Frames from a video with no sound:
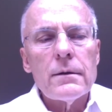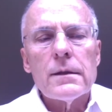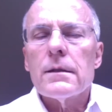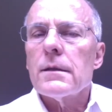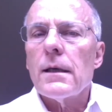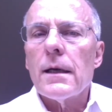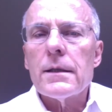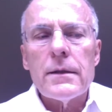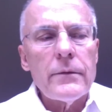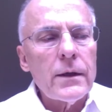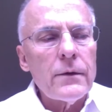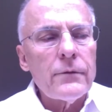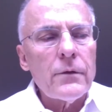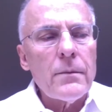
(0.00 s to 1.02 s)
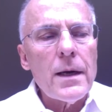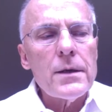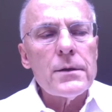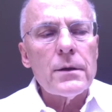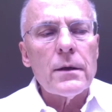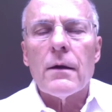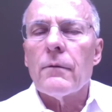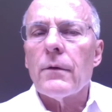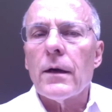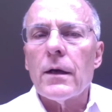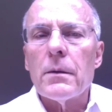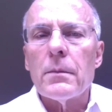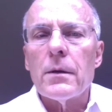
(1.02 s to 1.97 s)
scientific information
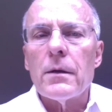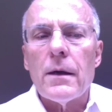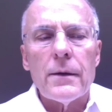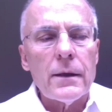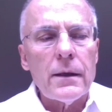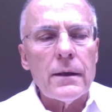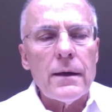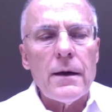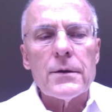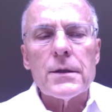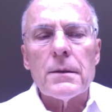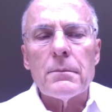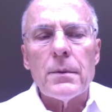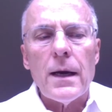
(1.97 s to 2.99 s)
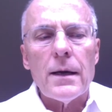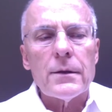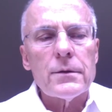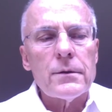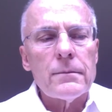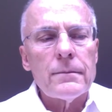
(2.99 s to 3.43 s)
available on the canal's impacts.